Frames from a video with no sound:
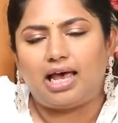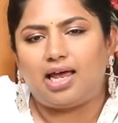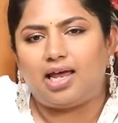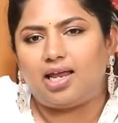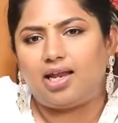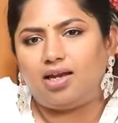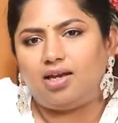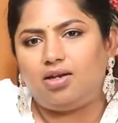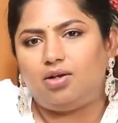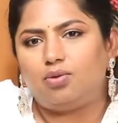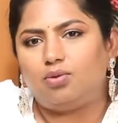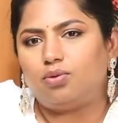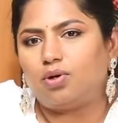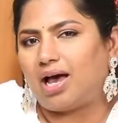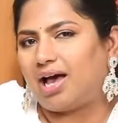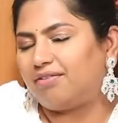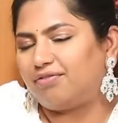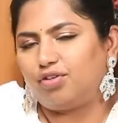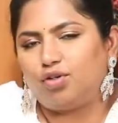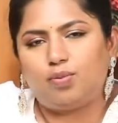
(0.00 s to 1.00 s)
And you
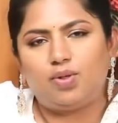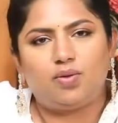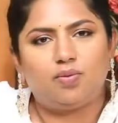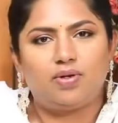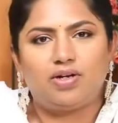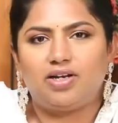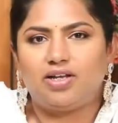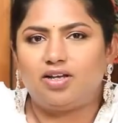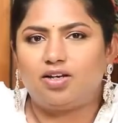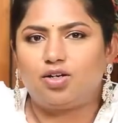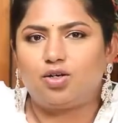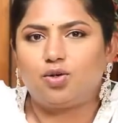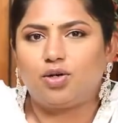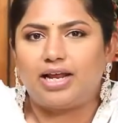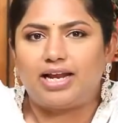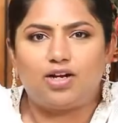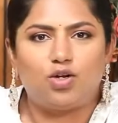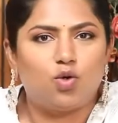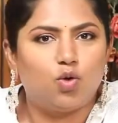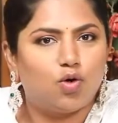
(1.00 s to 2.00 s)
have to be willing to
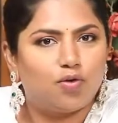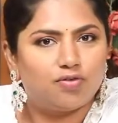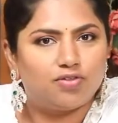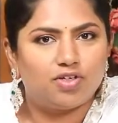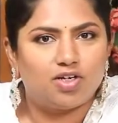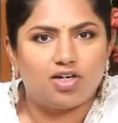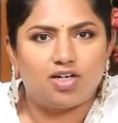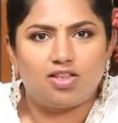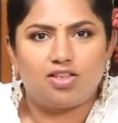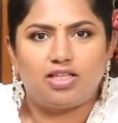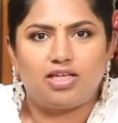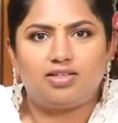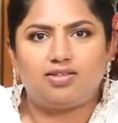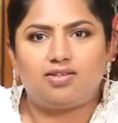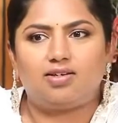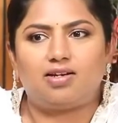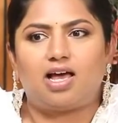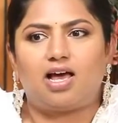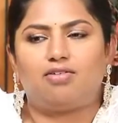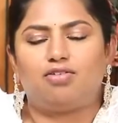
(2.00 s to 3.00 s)
let go of certain
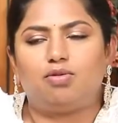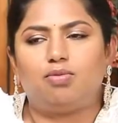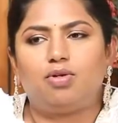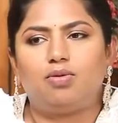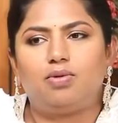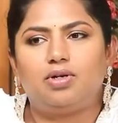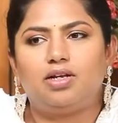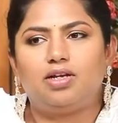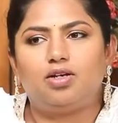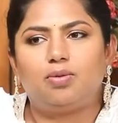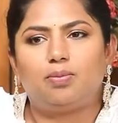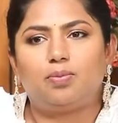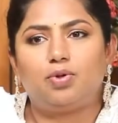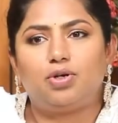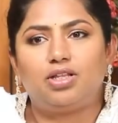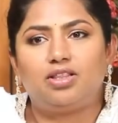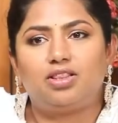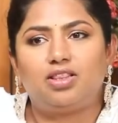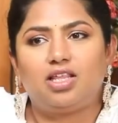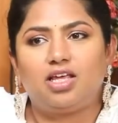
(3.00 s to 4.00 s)
things and have to be willing to
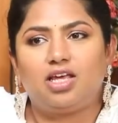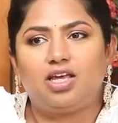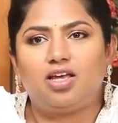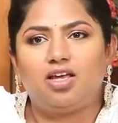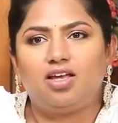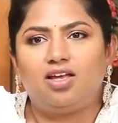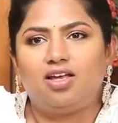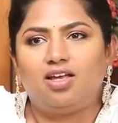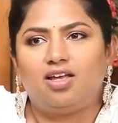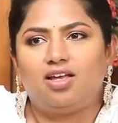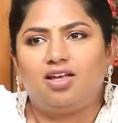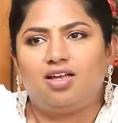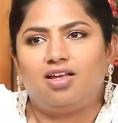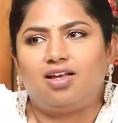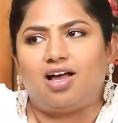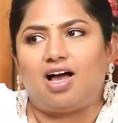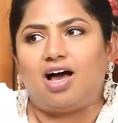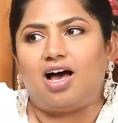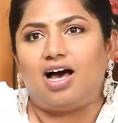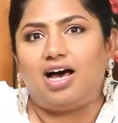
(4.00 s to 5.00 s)
put in the
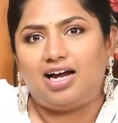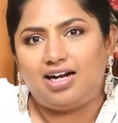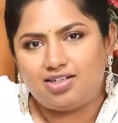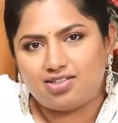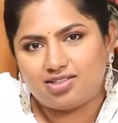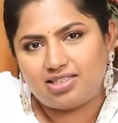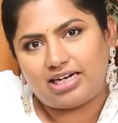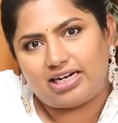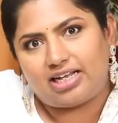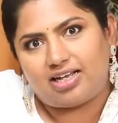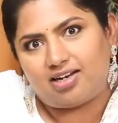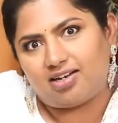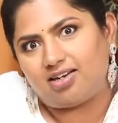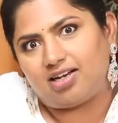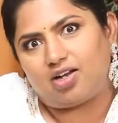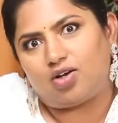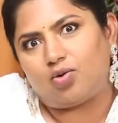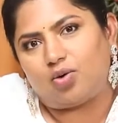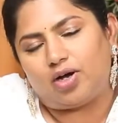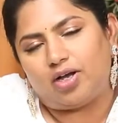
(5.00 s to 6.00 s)
hours that are
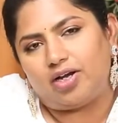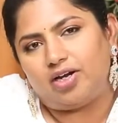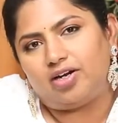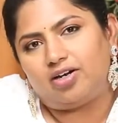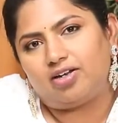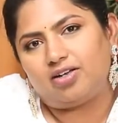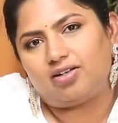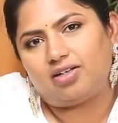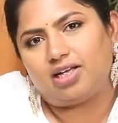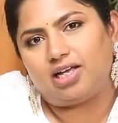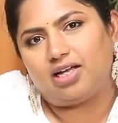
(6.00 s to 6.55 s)
required.